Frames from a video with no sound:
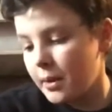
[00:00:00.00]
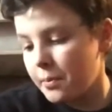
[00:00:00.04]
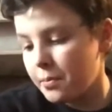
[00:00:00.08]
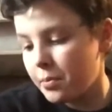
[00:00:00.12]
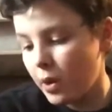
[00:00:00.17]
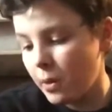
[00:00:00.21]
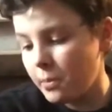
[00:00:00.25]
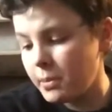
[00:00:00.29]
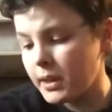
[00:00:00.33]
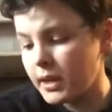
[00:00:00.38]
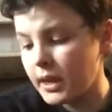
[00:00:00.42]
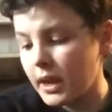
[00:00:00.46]
I'm
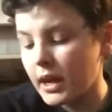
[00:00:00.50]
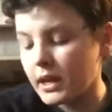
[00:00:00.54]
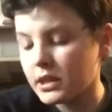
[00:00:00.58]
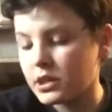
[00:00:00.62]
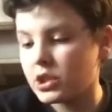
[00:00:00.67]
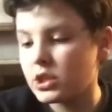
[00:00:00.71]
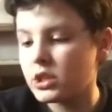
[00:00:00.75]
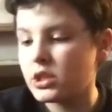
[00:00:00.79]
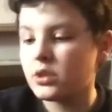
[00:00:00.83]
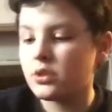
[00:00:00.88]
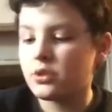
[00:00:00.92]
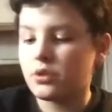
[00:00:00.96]
probably not
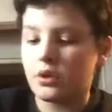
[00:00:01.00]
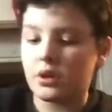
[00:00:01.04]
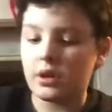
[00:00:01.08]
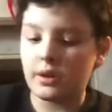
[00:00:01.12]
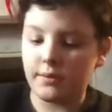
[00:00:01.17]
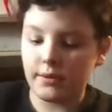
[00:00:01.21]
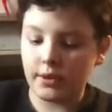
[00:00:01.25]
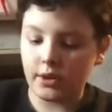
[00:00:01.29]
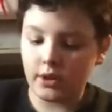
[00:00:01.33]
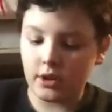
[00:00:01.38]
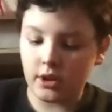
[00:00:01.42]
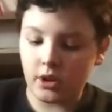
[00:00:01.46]
actually not
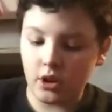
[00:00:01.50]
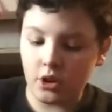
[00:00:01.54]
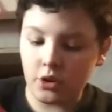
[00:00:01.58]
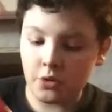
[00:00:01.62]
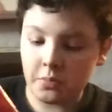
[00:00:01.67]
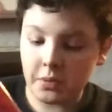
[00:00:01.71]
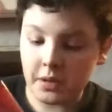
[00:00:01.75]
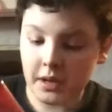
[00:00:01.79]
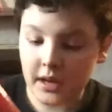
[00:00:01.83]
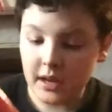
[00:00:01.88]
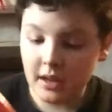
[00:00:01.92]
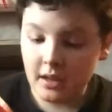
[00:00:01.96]
even going to
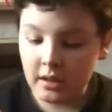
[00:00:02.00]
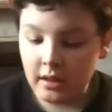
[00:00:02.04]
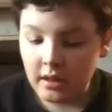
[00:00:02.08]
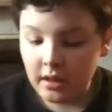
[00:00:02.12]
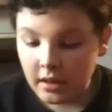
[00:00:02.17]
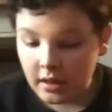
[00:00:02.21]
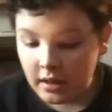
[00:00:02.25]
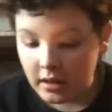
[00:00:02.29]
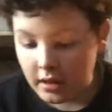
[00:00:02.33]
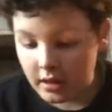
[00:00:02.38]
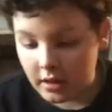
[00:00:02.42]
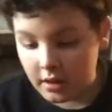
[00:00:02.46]
open it
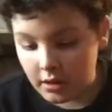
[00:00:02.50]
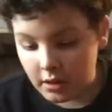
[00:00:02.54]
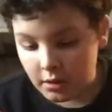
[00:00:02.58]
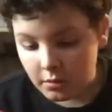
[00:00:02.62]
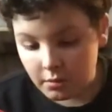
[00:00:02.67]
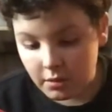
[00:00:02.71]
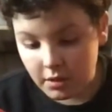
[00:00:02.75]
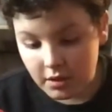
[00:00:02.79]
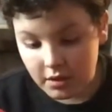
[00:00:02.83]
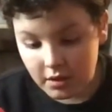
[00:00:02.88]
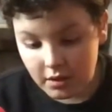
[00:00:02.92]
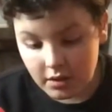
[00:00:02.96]

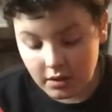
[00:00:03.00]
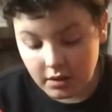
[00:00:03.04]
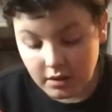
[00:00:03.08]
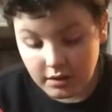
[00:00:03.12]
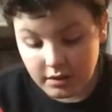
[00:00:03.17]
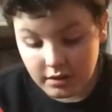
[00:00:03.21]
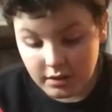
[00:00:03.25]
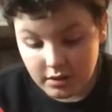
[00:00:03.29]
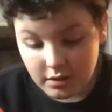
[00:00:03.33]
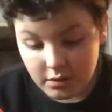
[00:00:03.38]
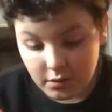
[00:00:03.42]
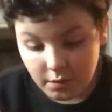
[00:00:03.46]

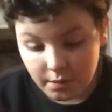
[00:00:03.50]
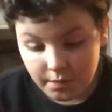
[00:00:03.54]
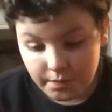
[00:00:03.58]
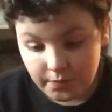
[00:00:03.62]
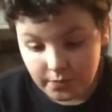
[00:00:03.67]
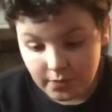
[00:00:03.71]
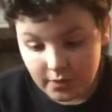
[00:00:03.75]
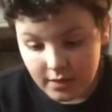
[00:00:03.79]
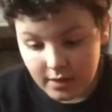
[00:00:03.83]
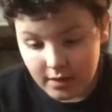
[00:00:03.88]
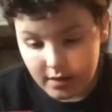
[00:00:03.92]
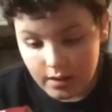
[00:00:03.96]
because
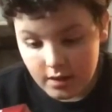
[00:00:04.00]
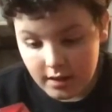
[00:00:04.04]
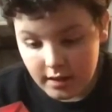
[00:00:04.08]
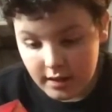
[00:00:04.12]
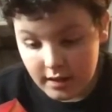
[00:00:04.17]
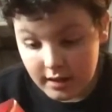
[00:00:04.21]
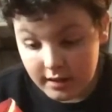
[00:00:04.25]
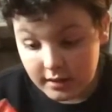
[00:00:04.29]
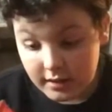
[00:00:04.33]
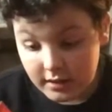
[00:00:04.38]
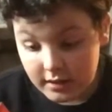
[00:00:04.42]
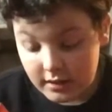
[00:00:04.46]

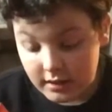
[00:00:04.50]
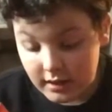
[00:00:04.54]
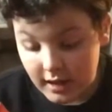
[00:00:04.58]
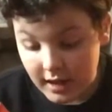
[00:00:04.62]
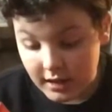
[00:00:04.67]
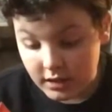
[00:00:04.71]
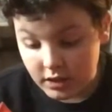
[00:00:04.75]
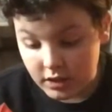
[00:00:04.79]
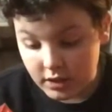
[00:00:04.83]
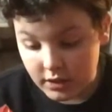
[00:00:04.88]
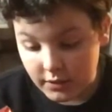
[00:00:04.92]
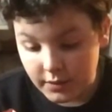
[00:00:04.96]
it's
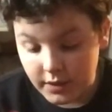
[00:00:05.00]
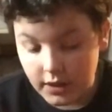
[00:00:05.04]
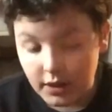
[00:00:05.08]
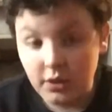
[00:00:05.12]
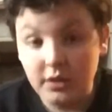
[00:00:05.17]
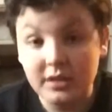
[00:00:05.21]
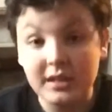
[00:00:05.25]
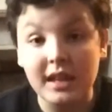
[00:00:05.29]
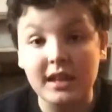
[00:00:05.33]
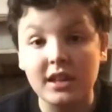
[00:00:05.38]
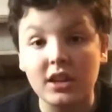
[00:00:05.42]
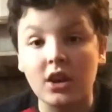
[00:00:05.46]
actually really
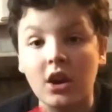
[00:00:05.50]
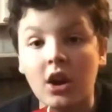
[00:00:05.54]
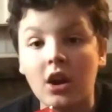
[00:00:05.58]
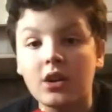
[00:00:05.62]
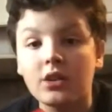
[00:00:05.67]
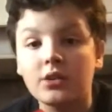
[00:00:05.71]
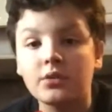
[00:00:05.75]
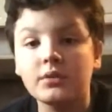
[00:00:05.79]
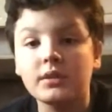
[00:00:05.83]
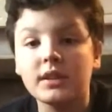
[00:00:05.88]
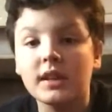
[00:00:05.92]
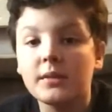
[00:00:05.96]
cool. It's like the
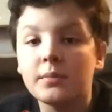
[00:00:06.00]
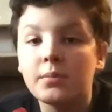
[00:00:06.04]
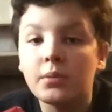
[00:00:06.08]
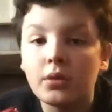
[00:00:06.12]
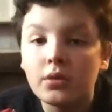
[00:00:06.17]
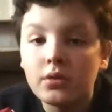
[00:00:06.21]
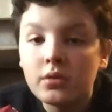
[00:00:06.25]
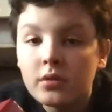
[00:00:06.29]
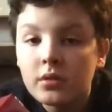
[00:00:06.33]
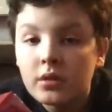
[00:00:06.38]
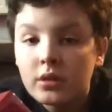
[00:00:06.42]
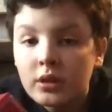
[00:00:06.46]
cartoon
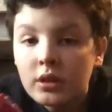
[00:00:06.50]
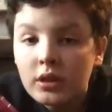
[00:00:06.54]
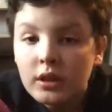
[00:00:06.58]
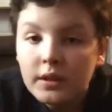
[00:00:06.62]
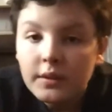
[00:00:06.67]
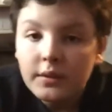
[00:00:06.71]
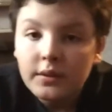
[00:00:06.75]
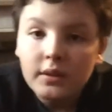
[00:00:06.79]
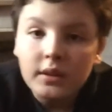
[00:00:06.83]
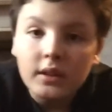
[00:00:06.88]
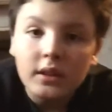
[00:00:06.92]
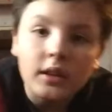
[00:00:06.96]
Deadpool.
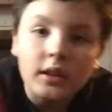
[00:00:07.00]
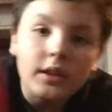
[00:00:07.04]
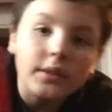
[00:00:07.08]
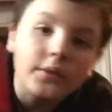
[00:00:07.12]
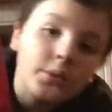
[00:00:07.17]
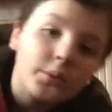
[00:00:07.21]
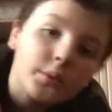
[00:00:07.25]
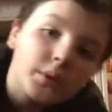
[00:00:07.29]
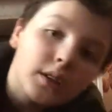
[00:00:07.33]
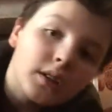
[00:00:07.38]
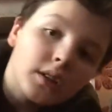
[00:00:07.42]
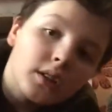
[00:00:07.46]
Look, if
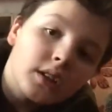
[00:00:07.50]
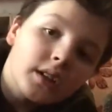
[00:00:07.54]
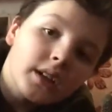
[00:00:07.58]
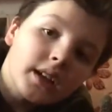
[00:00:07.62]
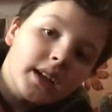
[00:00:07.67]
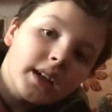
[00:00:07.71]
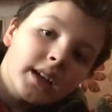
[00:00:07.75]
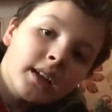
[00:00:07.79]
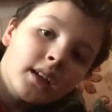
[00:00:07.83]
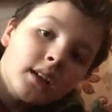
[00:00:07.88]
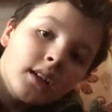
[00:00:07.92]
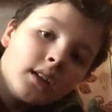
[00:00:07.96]
you want to look
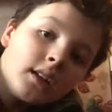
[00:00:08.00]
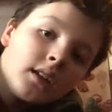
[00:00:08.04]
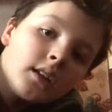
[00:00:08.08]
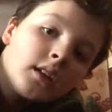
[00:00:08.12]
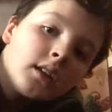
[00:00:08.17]
at it.